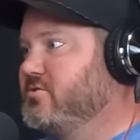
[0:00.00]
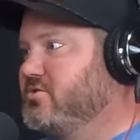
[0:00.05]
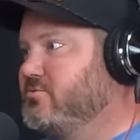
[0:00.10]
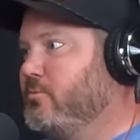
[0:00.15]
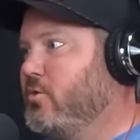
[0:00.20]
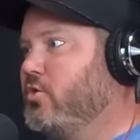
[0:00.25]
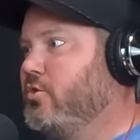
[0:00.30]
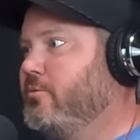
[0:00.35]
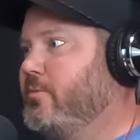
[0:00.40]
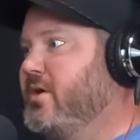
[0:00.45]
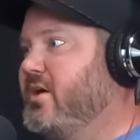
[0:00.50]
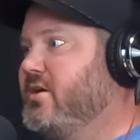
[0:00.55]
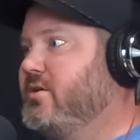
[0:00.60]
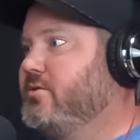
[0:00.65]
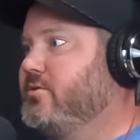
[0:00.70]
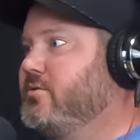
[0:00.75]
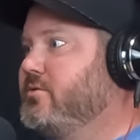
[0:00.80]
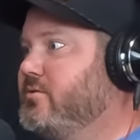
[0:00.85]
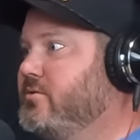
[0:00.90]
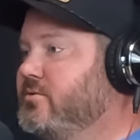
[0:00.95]

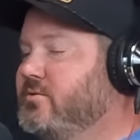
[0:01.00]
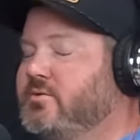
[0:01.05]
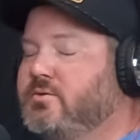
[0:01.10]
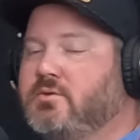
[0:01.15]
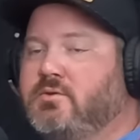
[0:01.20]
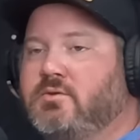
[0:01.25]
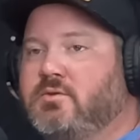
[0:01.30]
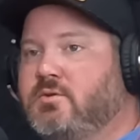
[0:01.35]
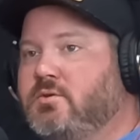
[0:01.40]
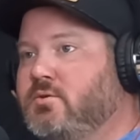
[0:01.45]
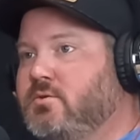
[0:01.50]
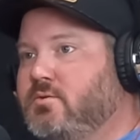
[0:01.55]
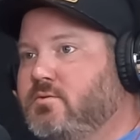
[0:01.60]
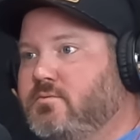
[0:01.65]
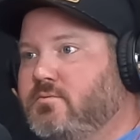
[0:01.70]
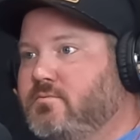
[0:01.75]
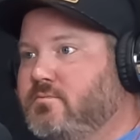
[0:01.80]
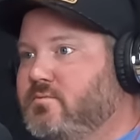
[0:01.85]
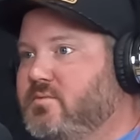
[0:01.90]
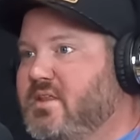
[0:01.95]
smallmouth.
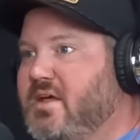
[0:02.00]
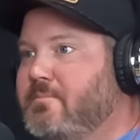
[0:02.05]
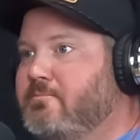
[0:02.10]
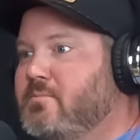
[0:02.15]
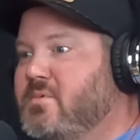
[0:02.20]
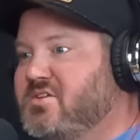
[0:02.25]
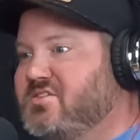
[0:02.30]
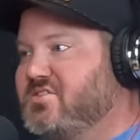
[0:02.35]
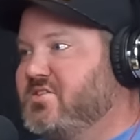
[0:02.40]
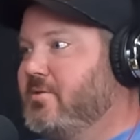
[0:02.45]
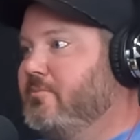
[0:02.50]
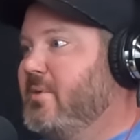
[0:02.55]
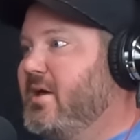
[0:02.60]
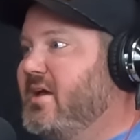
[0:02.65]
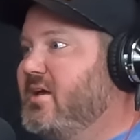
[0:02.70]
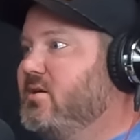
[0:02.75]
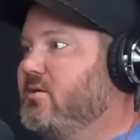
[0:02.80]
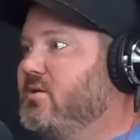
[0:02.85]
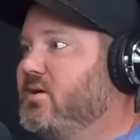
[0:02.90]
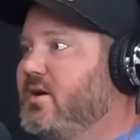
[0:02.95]
They miss the
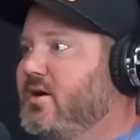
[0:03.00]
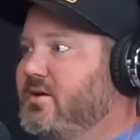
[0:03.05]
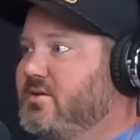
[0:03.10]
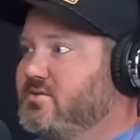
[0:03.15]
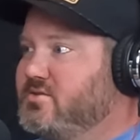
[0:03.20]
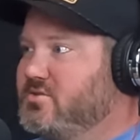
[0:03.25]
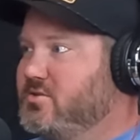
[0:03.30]
bait a lot,